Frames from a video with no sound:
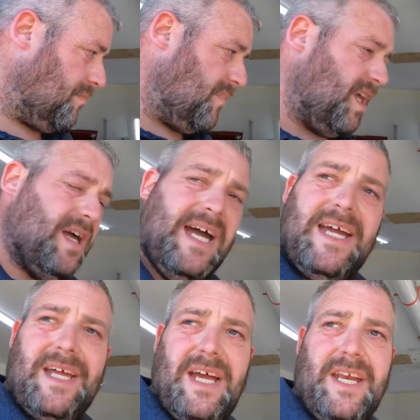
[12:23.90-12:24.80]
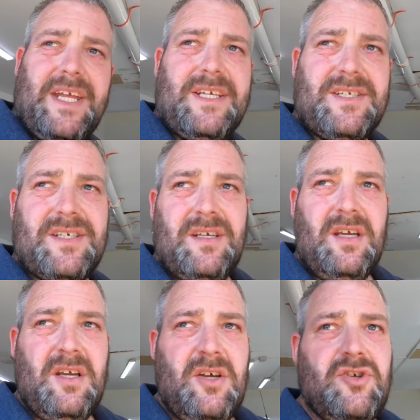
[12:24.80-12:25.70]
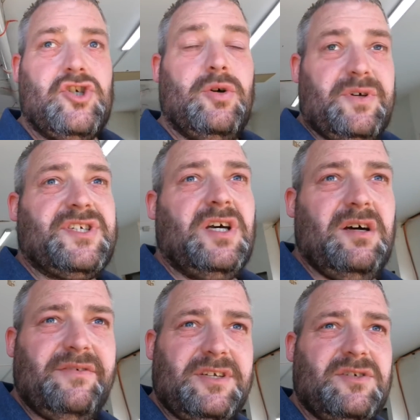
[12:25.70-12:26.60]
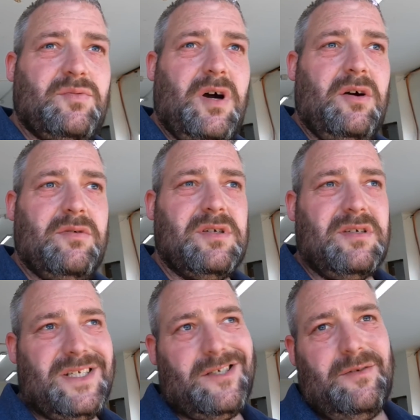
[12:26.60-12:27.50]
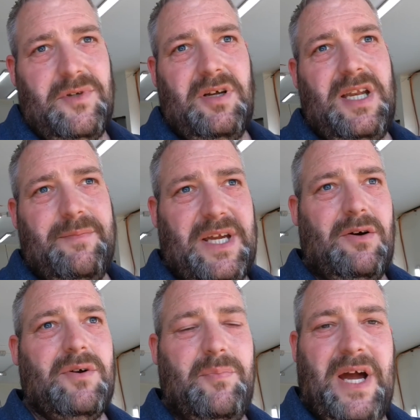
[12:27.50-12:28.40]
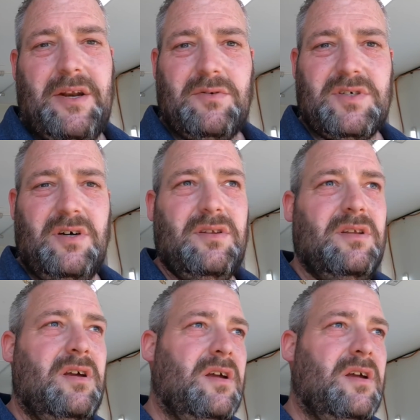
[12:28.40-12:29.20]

and it's due a service as well. So I said to them, look, let me get all the panels on,